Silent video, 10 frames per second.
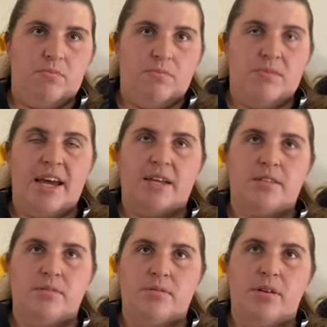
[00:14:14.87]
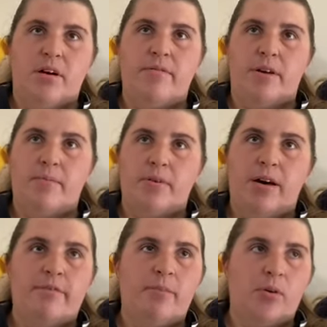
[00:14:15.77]
text of
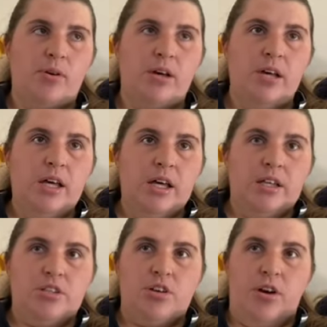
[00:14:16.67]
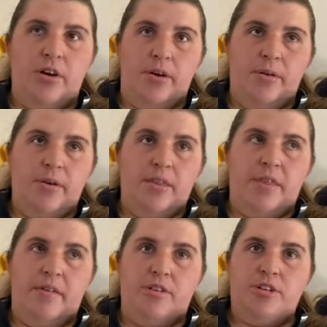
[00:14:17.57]
a book. So
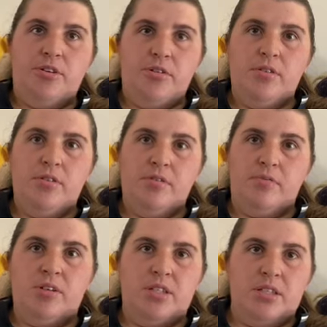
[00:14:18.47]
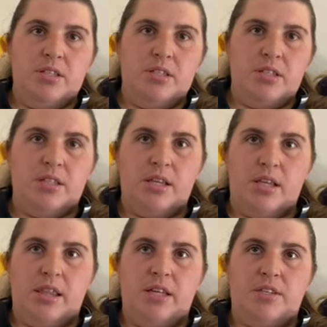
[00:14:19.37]
there are 2 voices.
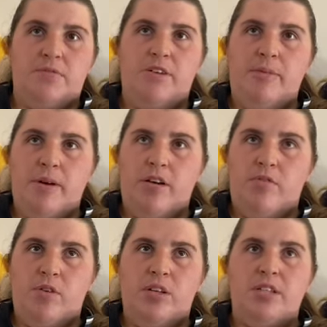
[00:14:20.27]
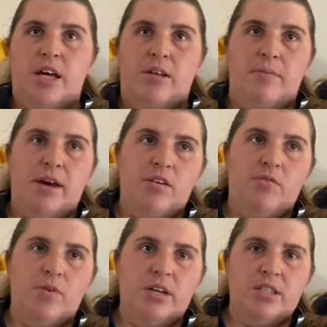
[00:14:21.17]
There's a female voice and a male
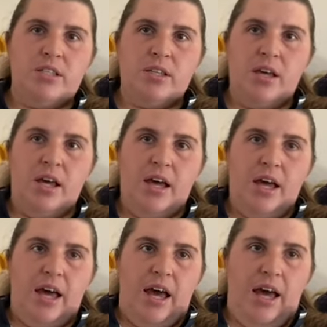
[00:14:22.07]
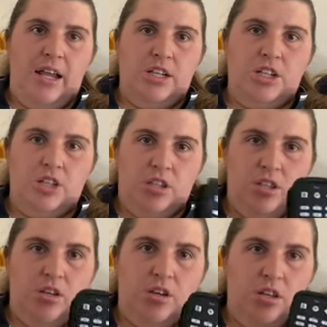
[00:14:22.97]
voice, and
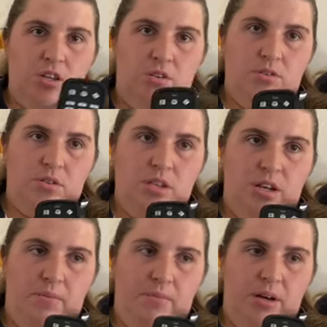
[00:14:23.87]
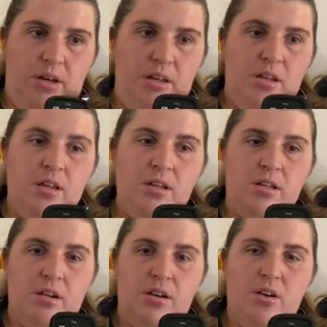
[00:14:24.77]
you can use the number
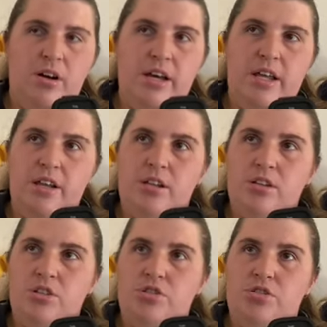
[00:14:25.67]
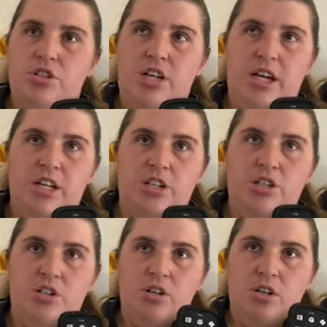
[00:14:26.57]
9 to
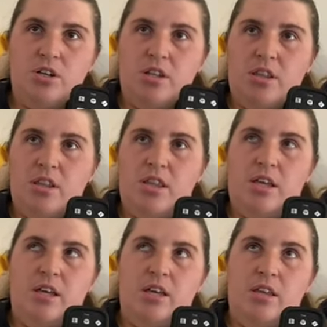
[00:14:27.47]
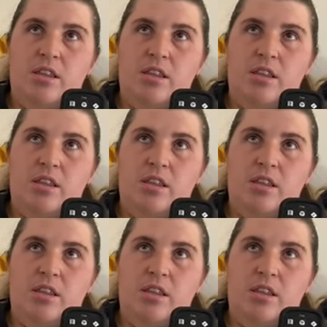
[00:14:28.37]
change the